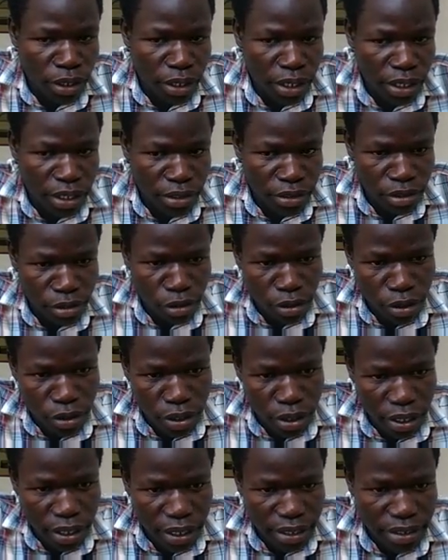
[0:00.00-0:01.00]

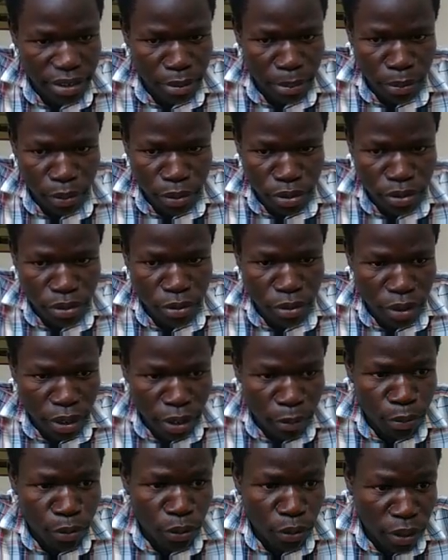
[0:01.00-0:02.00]
It's supposed to
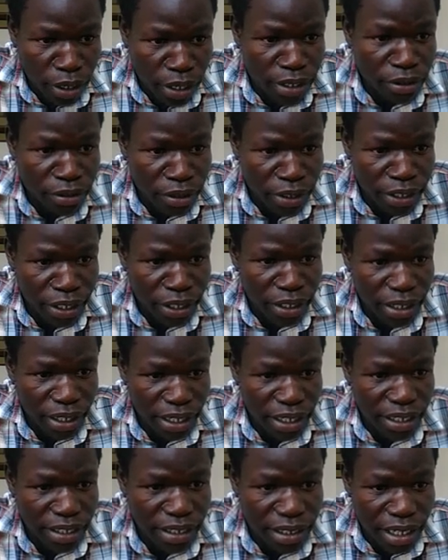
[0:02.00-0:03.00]
help you calculate,
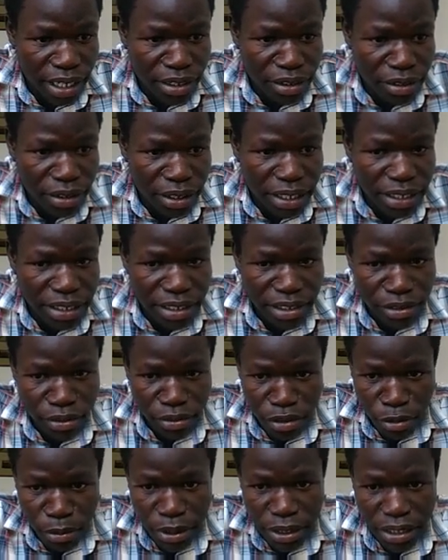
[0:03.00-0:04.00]
and it calculates it
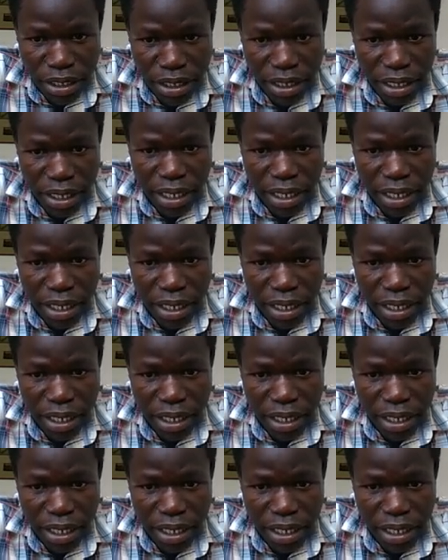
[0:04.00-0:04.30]
automatically.